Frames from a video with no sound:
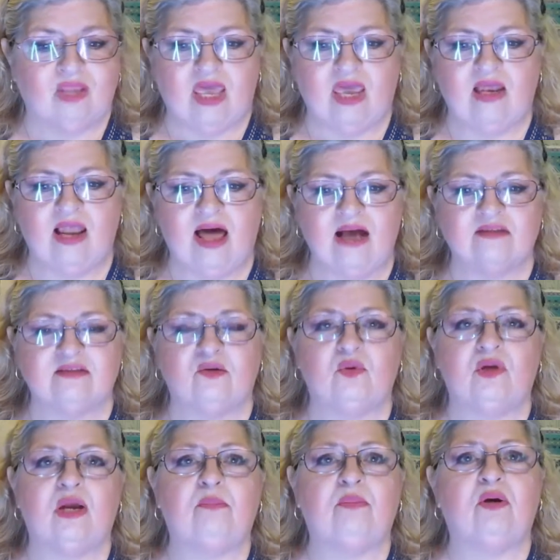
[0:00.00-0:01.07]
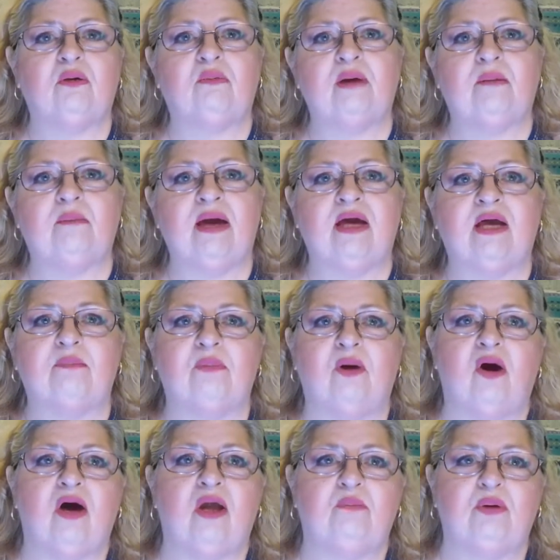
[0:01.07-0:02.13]
He likes it when I put my makeup
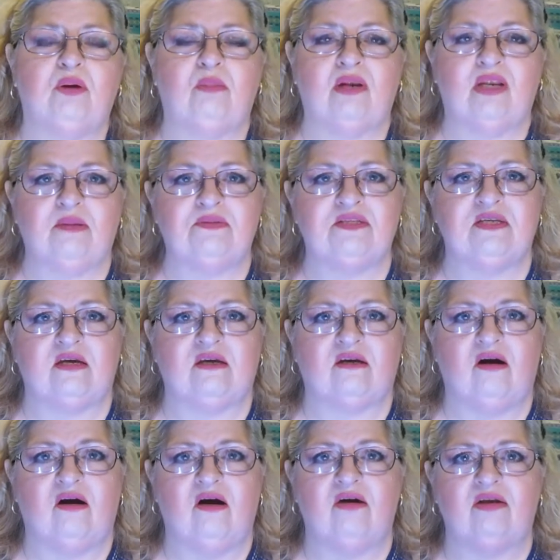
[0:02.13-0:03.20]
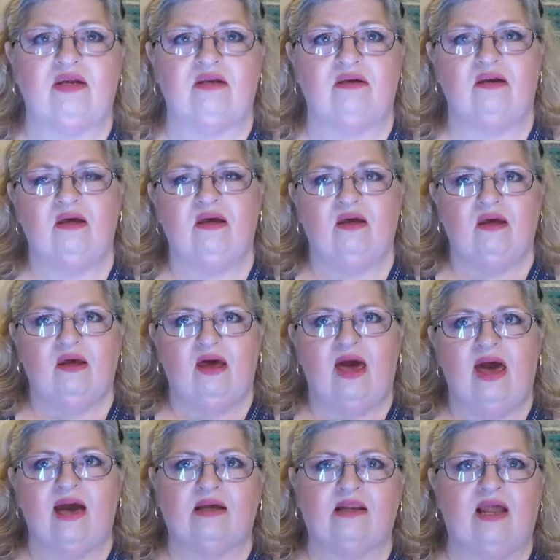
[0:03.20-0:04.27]
on, put my lipstick on, and
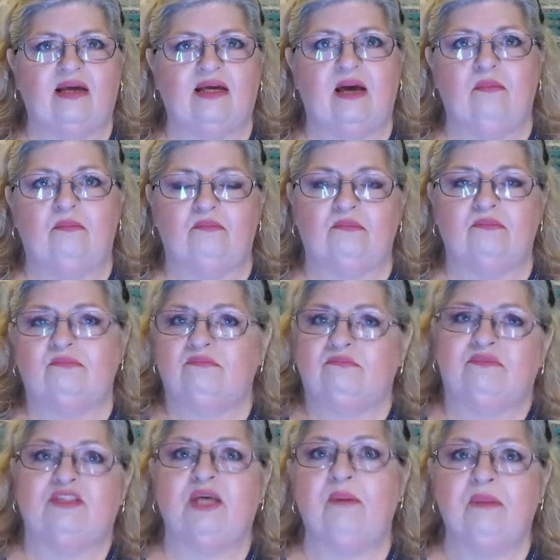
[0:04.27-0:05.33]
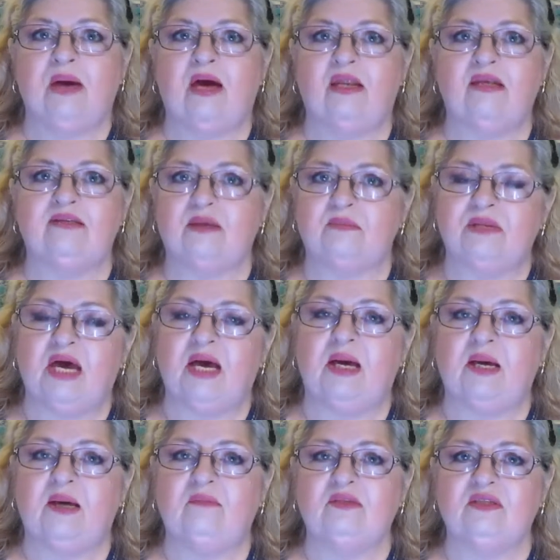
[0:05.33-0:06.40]
act like I'm somebody
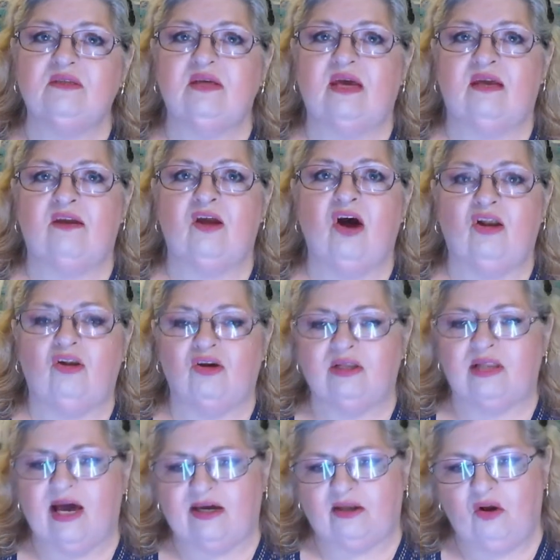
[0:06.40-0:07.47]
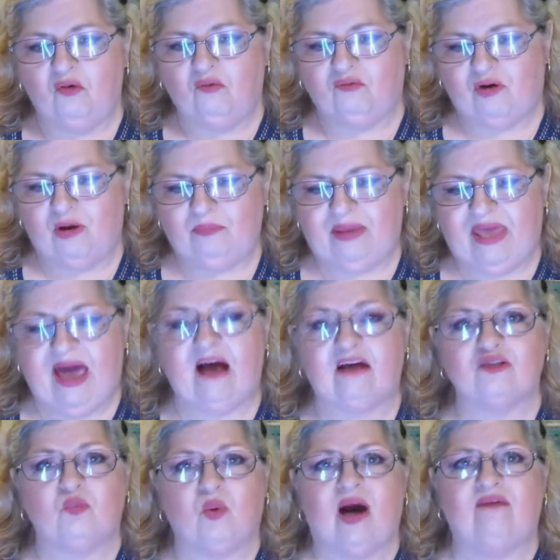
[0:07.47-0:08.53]
sometimes and not look like an old frumpy
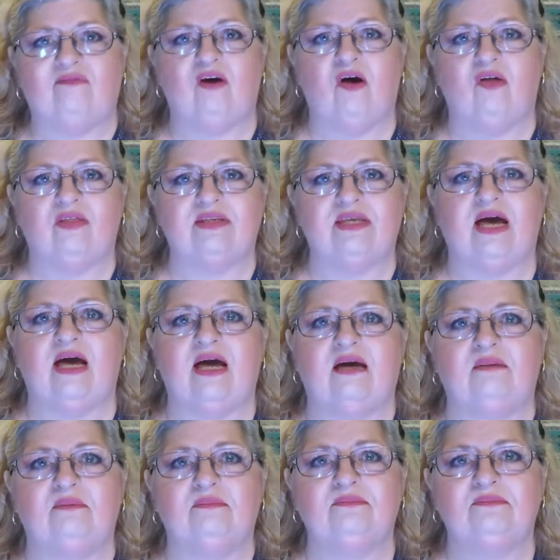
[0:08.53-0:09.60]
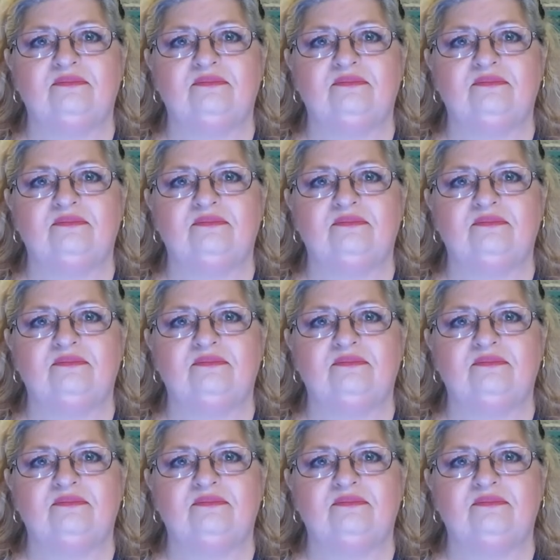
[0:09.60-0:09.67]
housewife all the time.